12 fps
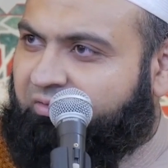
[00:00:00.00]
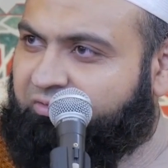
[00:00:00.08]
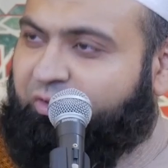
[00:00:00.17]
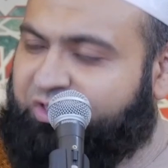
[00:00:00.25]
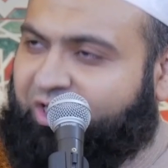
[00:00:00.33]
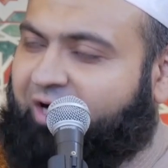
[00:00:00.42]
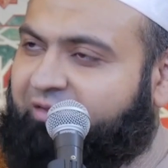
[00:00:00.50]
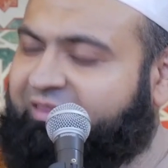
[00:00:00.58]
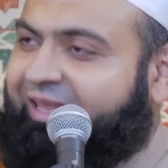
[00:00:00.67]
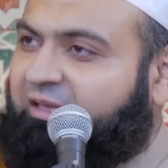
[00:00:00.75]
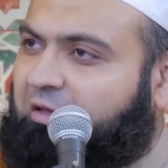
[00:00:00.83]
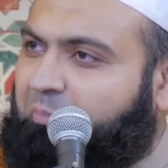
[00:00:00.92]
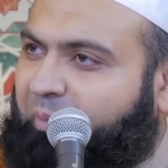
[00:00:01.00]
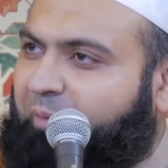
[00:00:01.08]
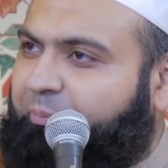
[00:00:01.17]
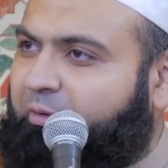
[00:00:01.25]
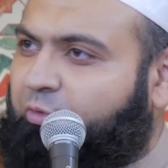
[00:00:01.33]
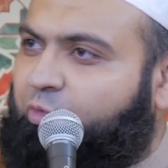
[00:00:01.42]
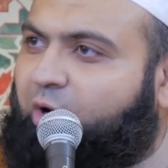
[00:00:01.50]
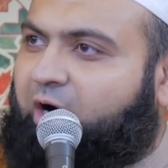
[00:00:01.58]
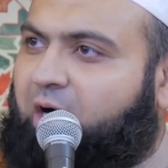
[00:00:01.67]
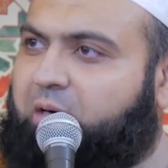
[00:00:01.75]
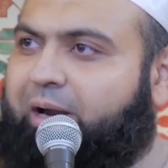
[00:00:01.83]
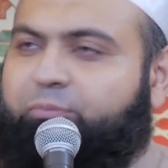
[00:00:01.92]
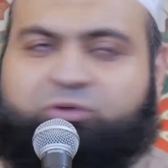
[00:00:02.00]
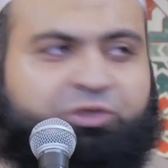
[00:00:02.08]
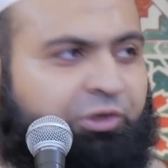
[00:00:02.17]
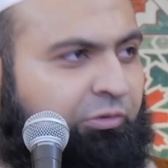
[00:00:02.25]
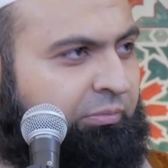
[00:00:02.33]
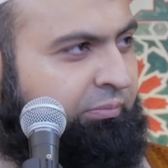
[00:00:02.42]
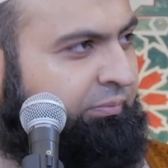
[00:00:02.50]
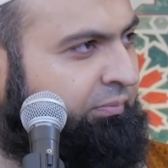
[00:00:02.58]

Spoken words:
So start thanking people who are around you,